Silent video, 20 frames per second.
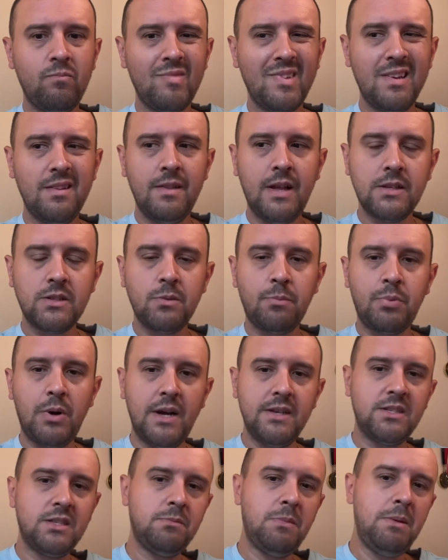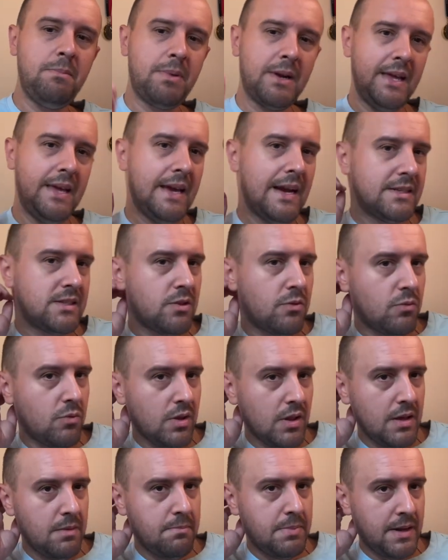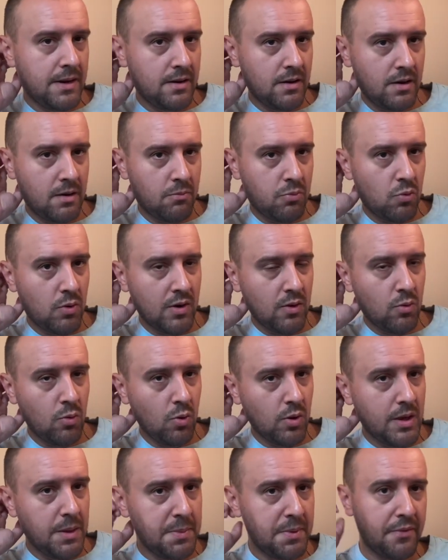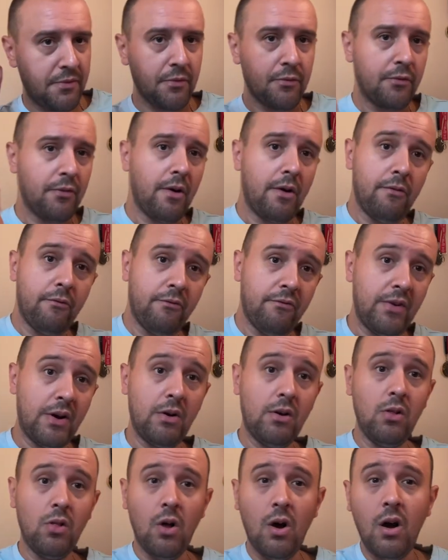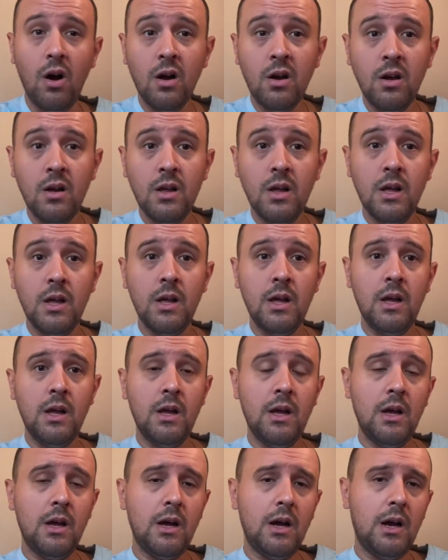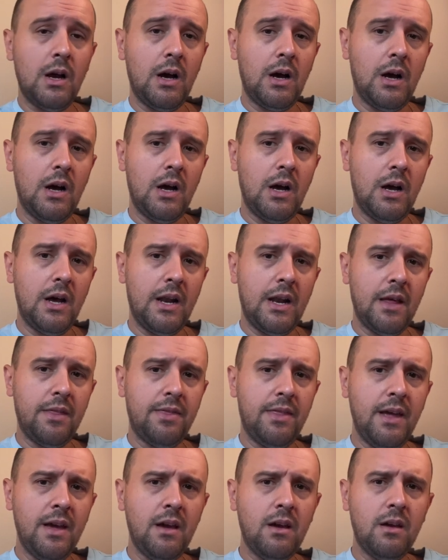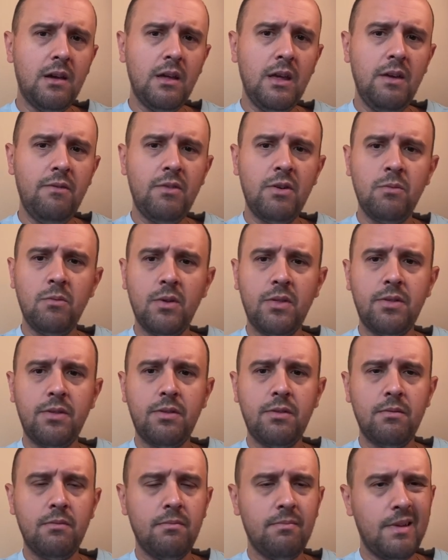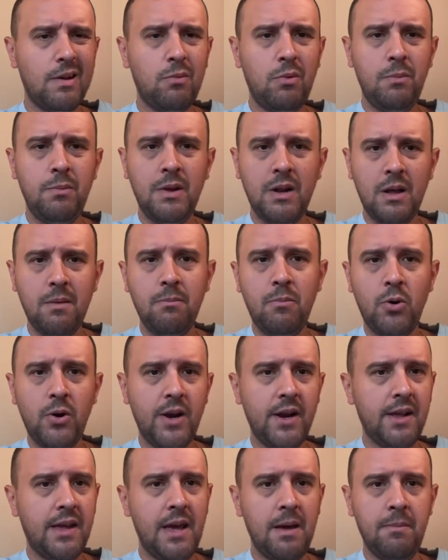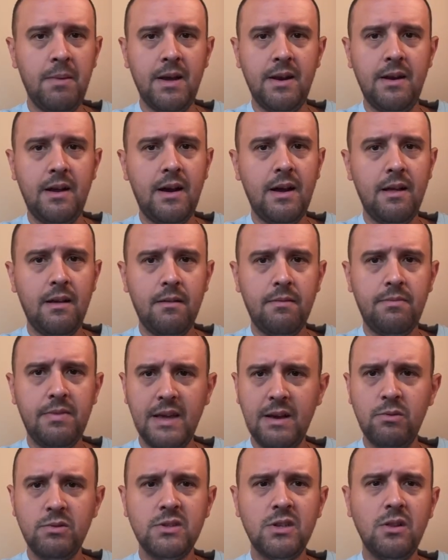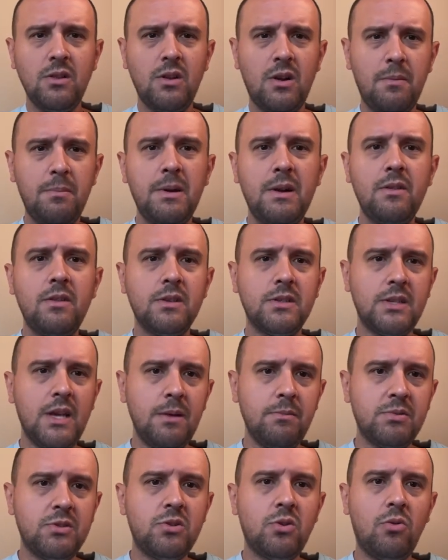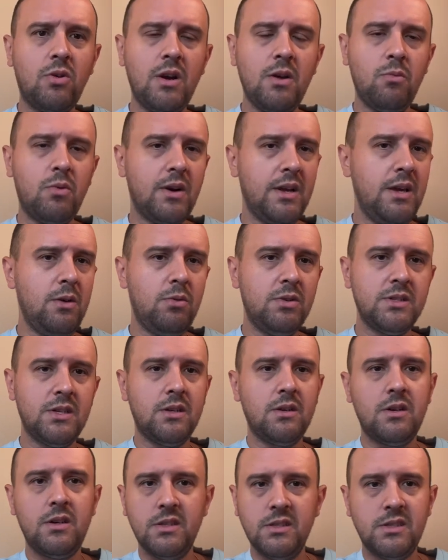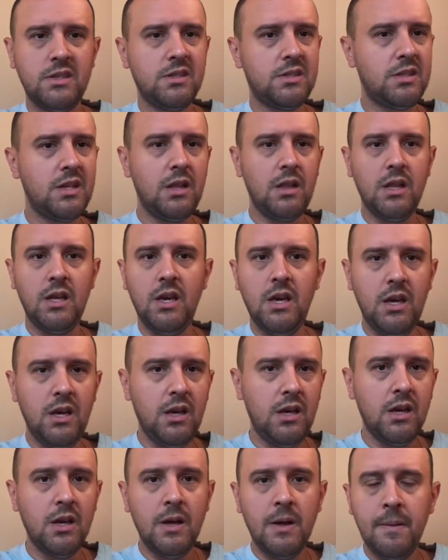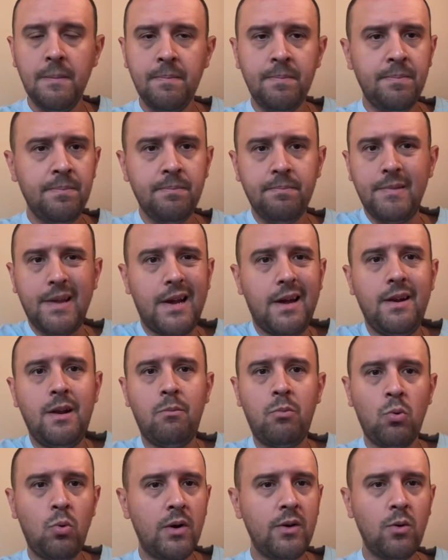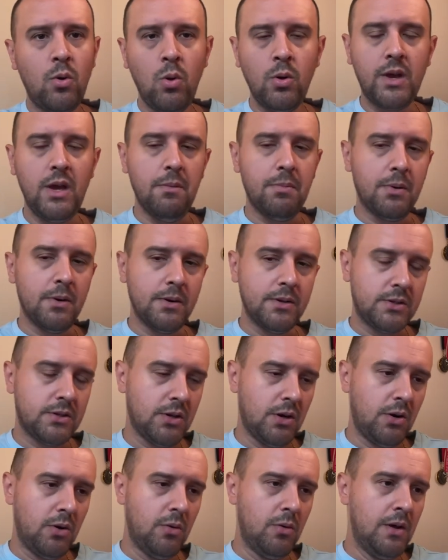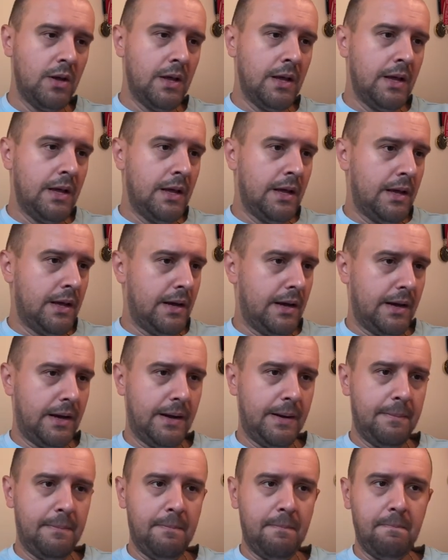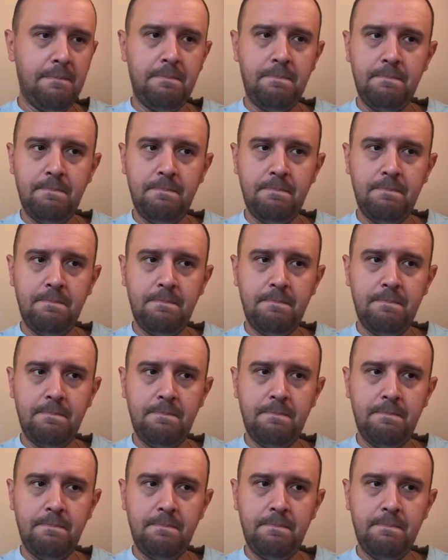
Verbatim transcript: not surprises me, but he hasn't really been a number one goalkeeper for very long. Uh, and I think even with, like when Milan Borjan came in, I think it was a little bit of the same story where he wasn't consistently like a number one goalkeeper. So, um,